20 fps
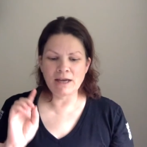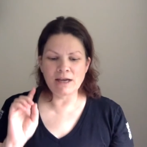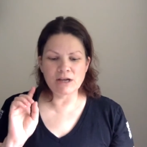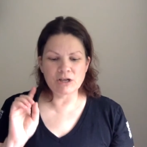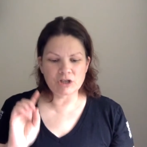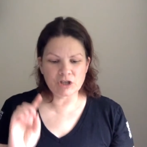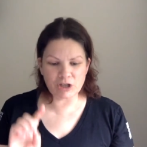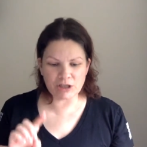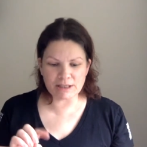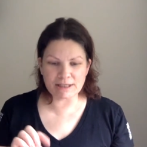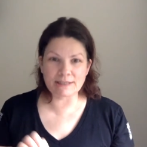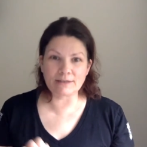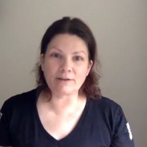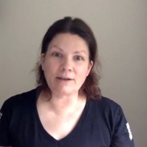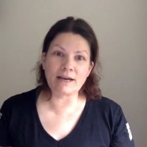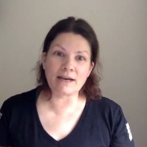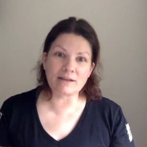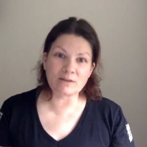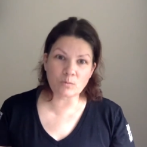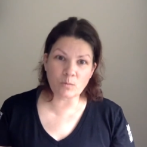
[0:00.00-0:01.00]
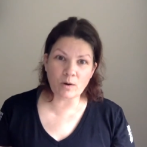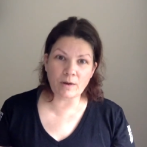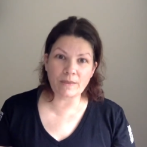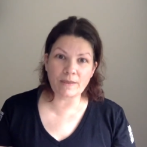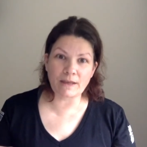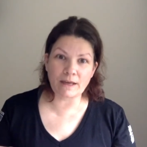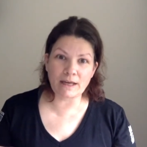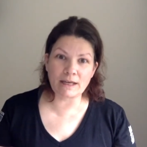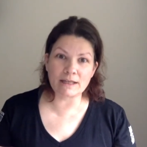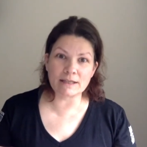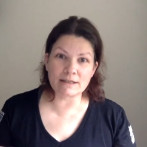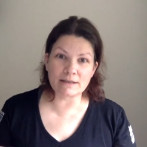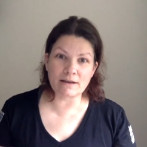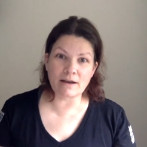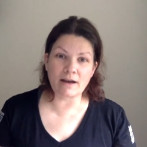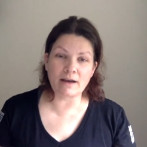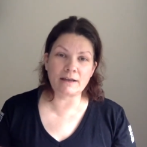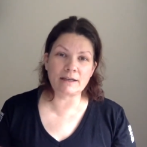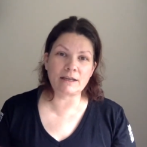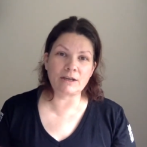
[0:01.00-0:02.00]
She still has one that is
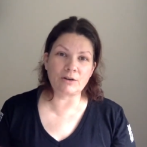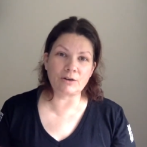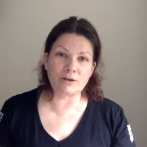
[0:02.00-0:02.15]
not here